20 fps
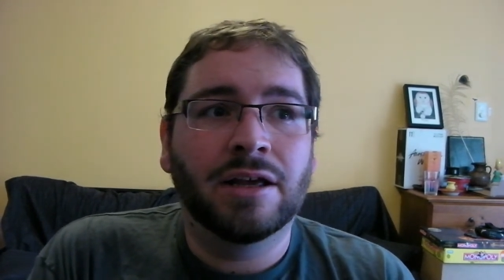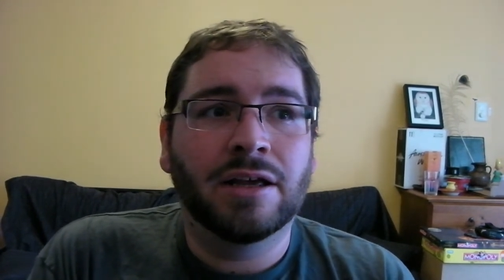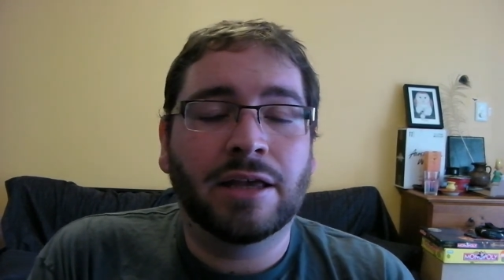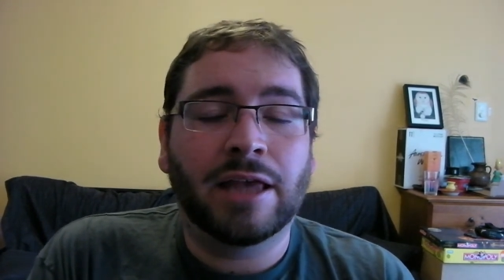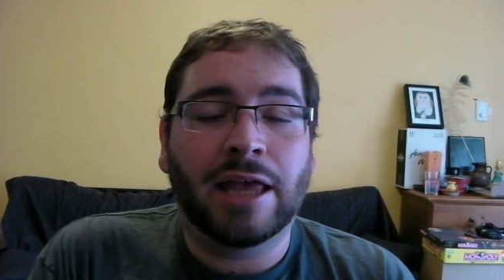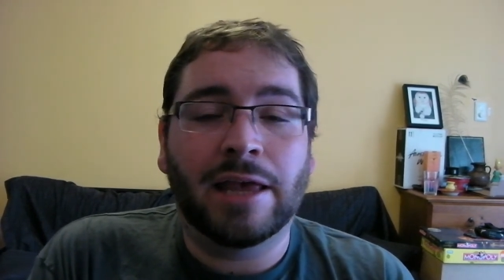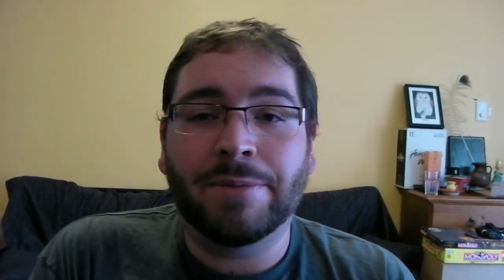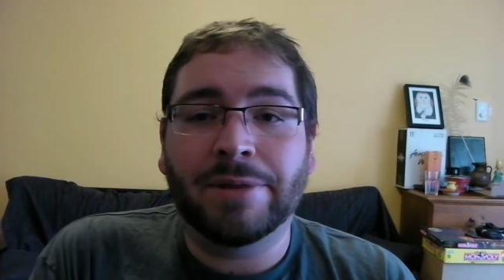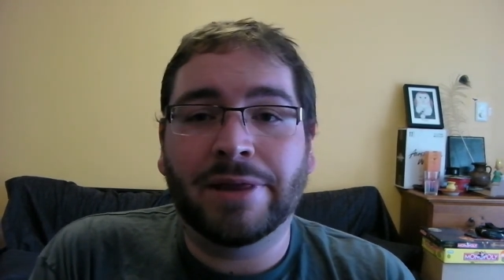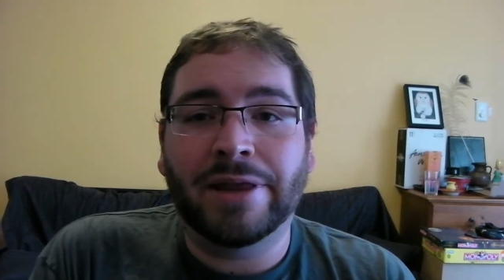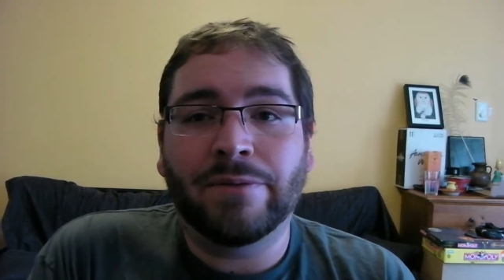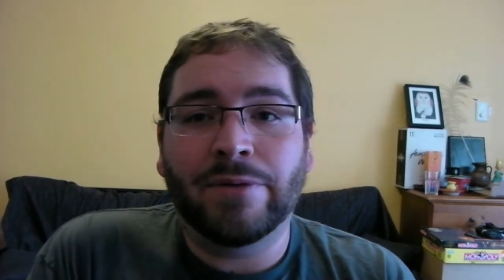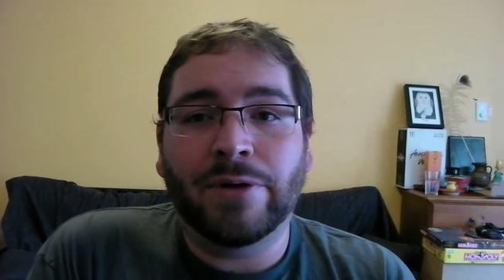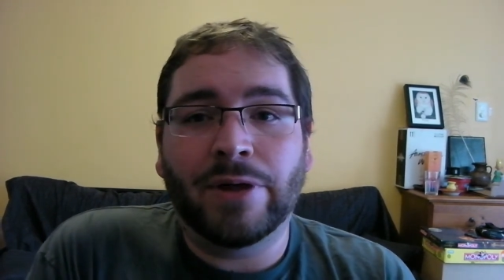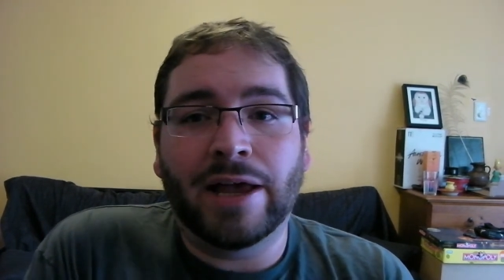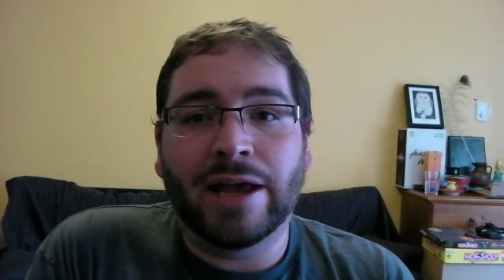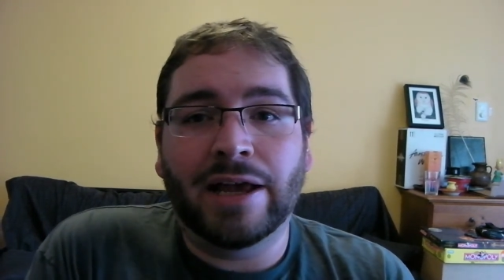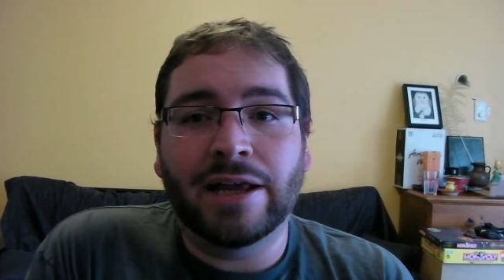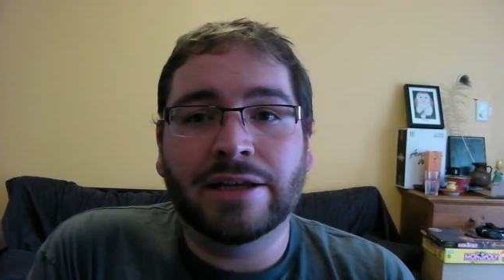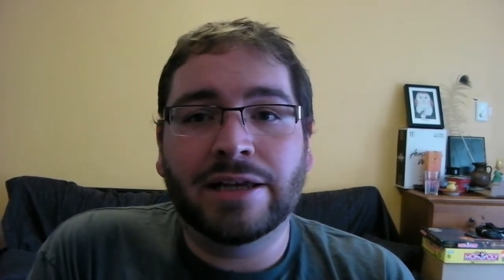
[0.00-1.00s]
Keep a level
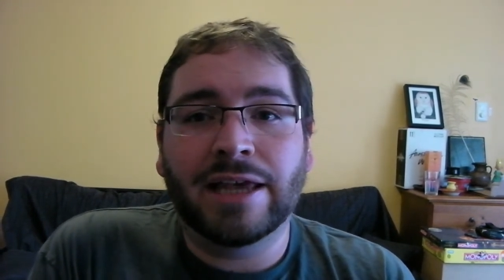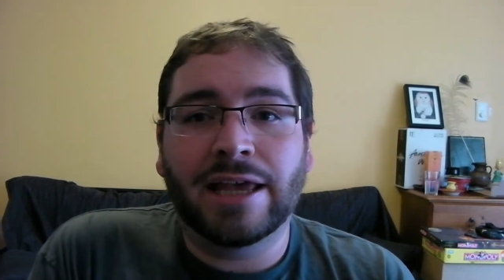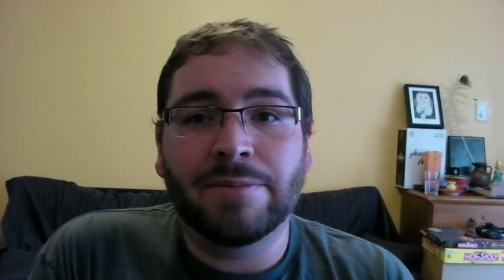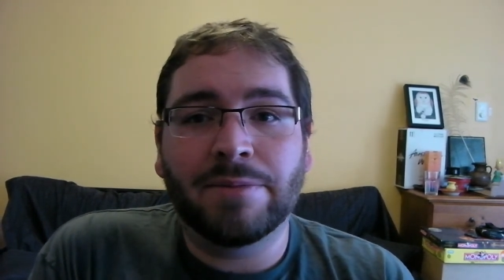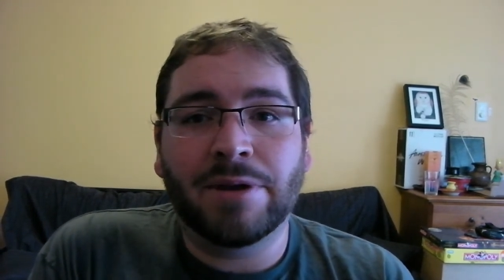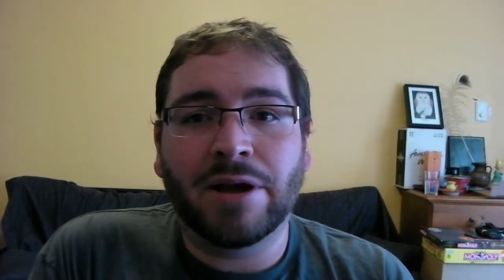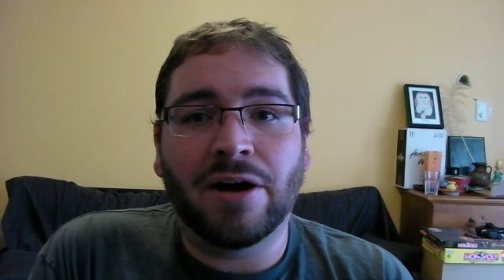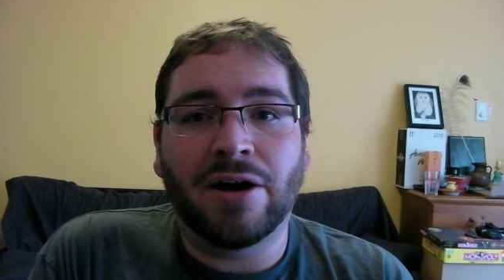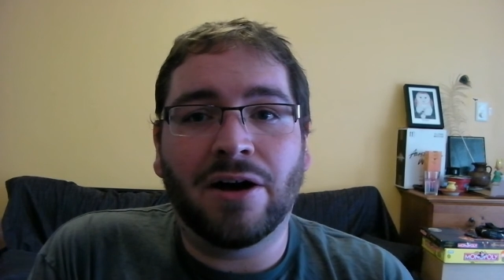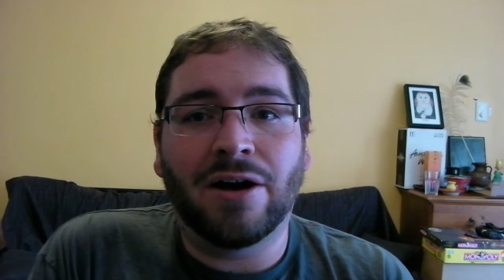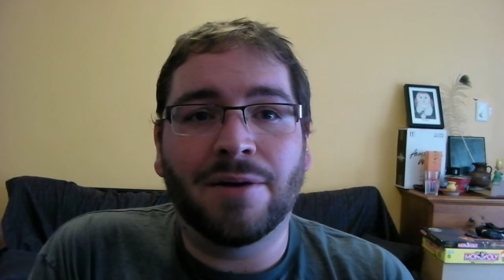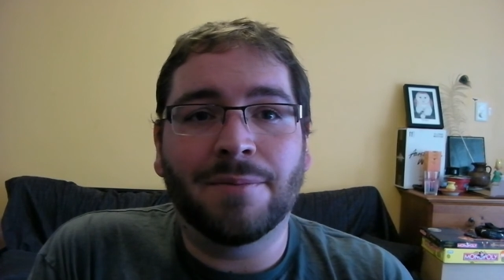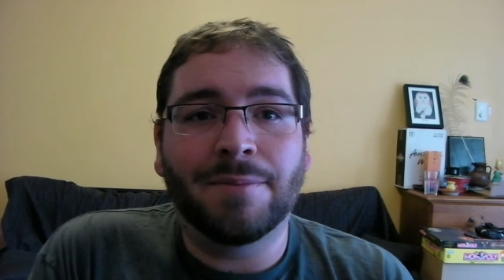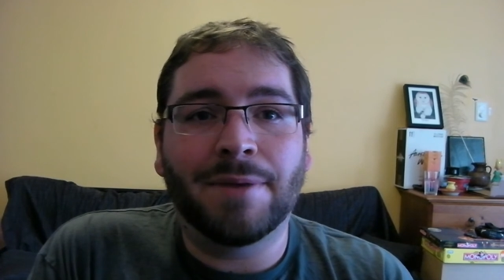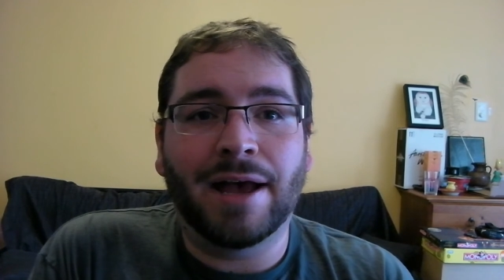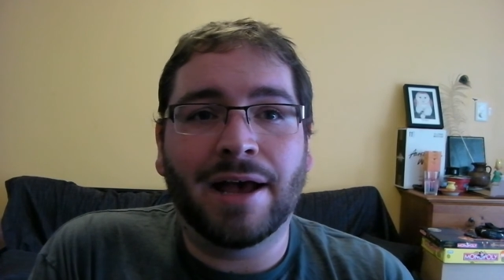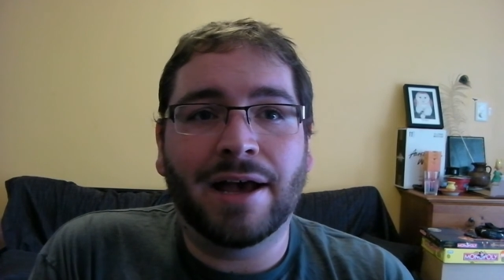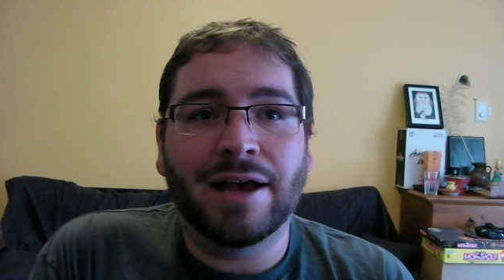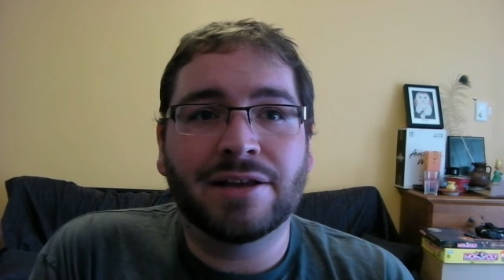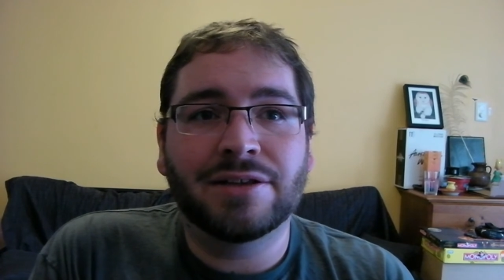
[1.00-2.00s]
head, keep calm,
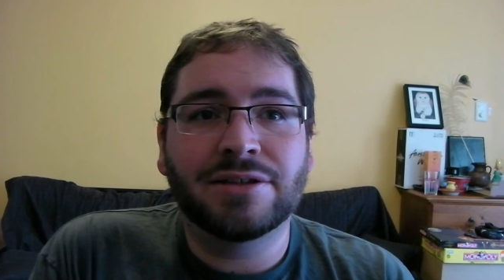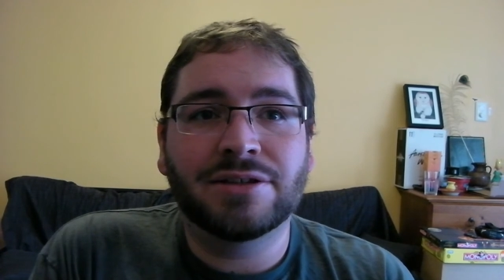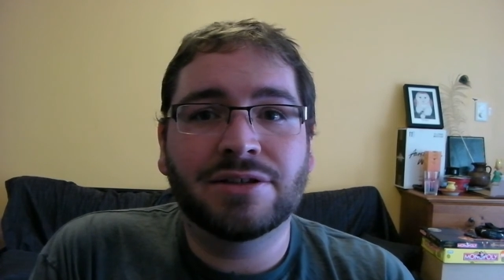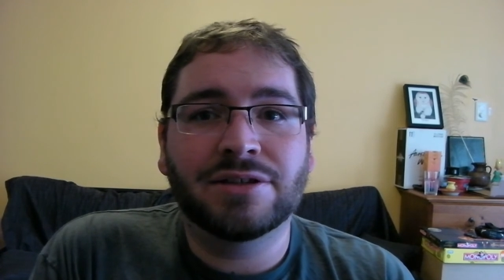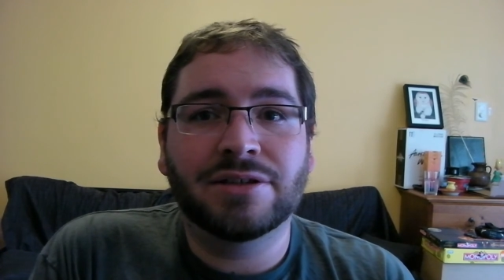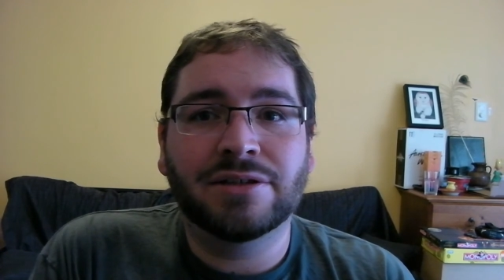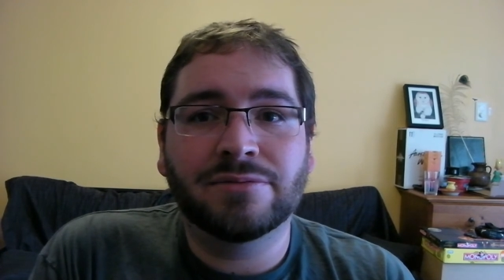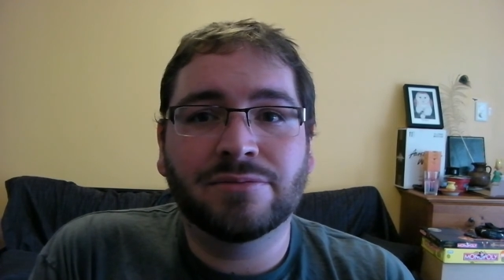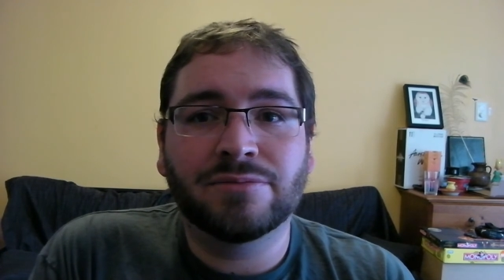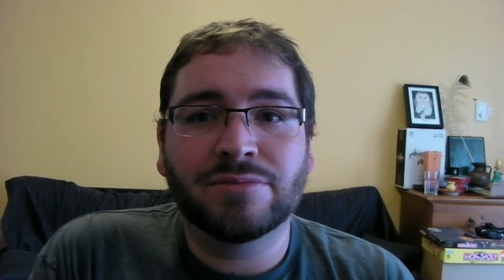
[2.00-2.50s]
and